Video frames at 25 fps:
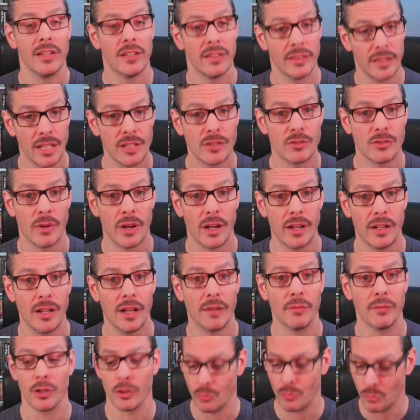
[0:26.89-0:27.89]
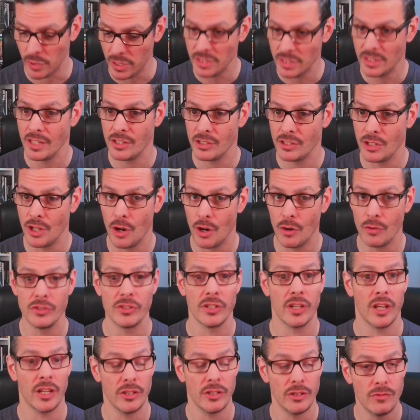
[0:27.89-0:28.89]
That's right, I'm going to read these notes,
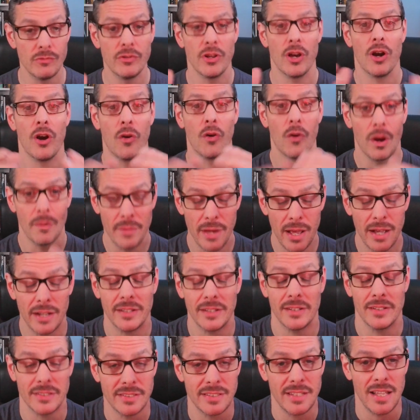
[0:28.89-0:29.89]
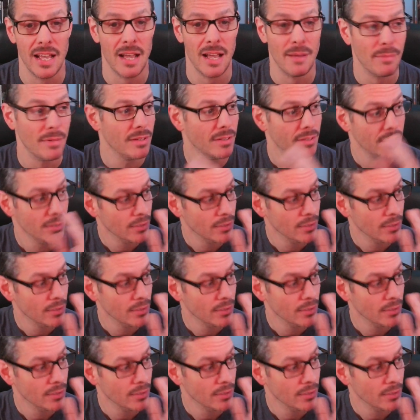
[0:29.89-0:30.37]
and you know I'm not going to stop.